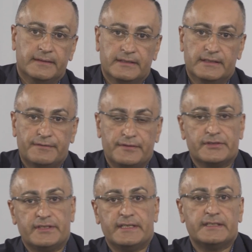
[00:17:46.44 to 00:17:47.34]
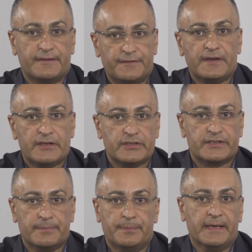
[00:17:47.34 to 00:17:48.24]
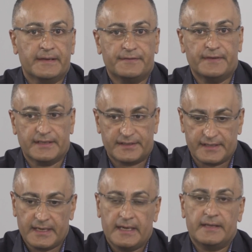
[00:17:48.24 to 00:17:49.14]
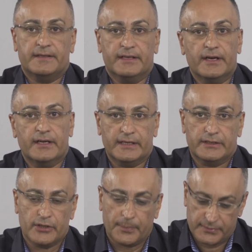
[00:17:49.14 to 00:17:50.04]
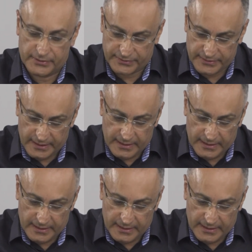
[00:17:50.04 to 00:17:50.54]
differences, the features and benefits, the early adopters.